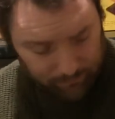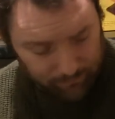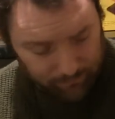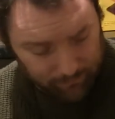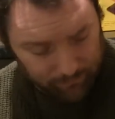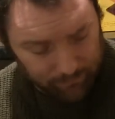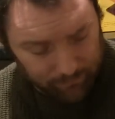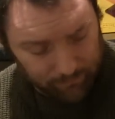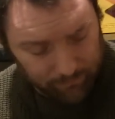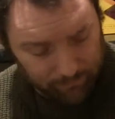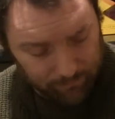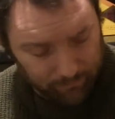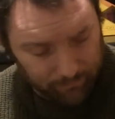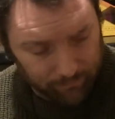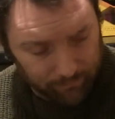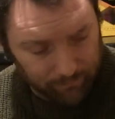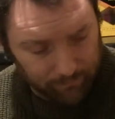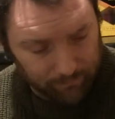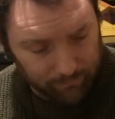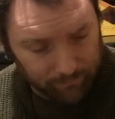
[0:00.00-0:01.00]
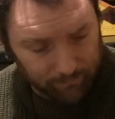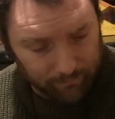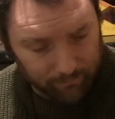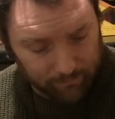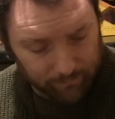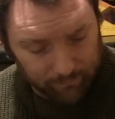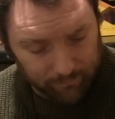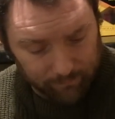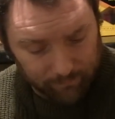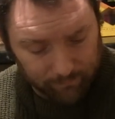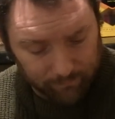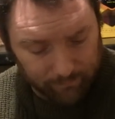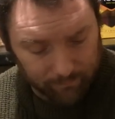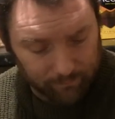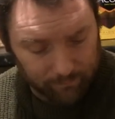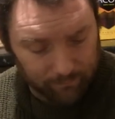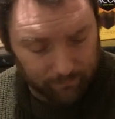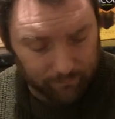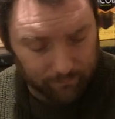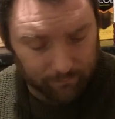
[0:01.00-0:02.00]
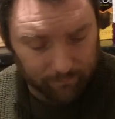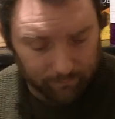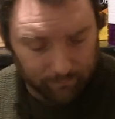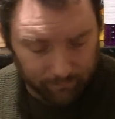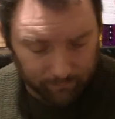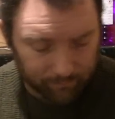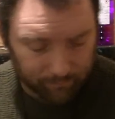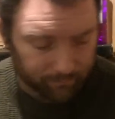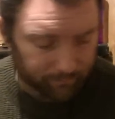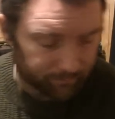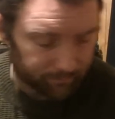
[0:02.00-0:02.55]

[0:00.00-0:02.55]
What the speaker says: No one is speaking in this clip.